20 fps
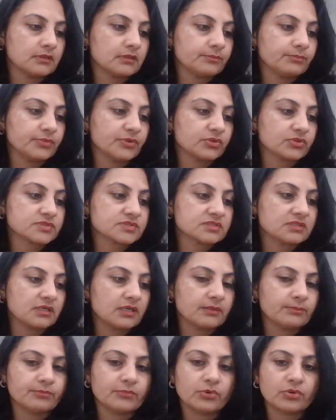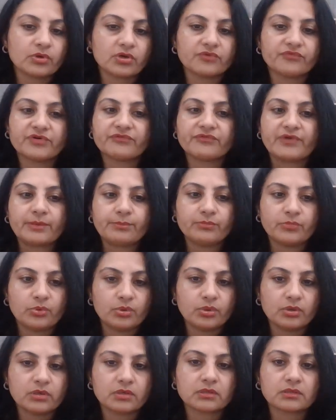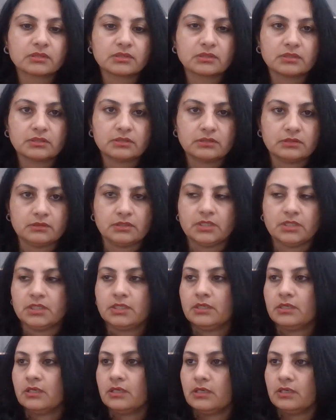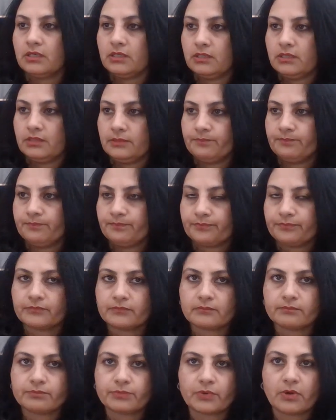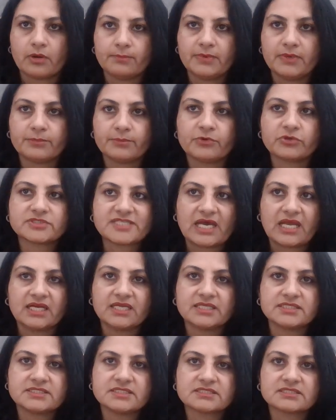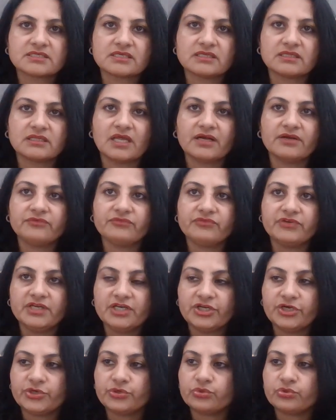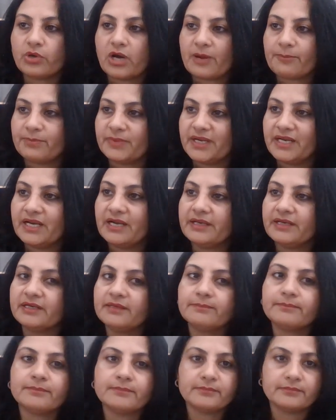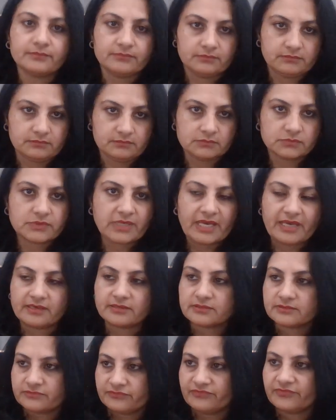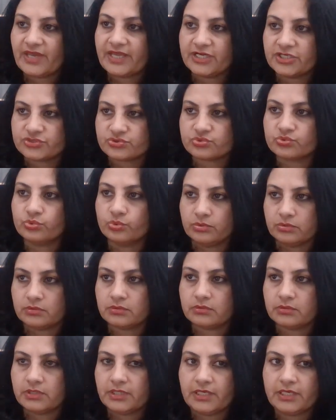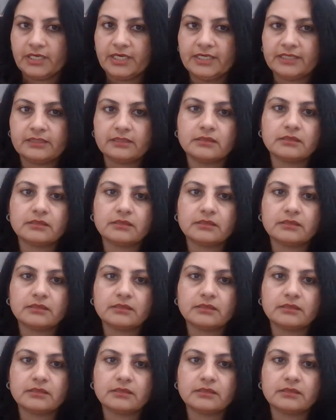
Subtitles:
because moreover one more problem or challenge is that we need to update it very soon. It